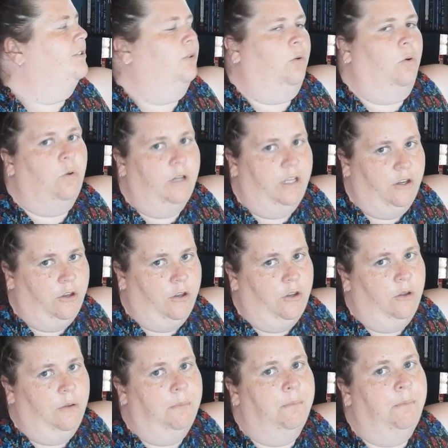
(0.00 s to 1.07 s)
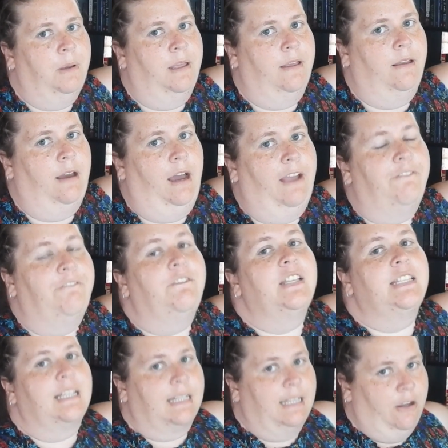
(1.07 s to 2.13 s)
do audio, but I
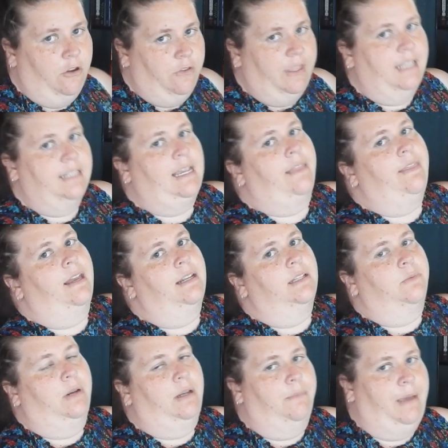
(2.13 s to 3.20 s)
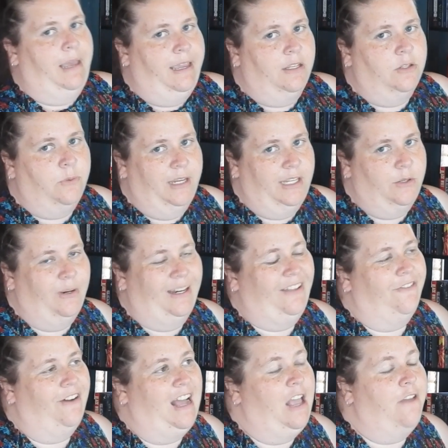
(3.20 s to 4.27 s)
physically own these, and that is one of my
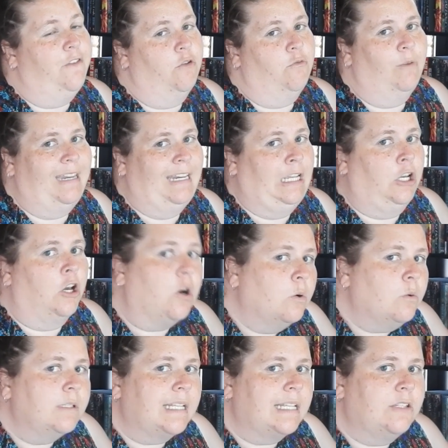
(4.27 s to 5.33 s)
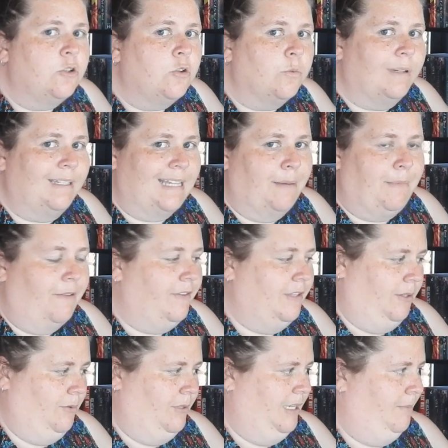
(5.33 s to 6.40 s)
2025 reading goals, is to read down my
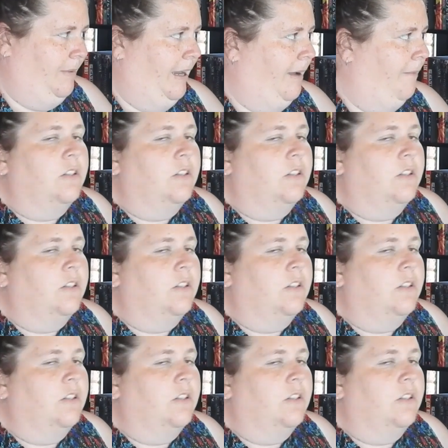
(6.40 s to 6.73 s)
physical TBR.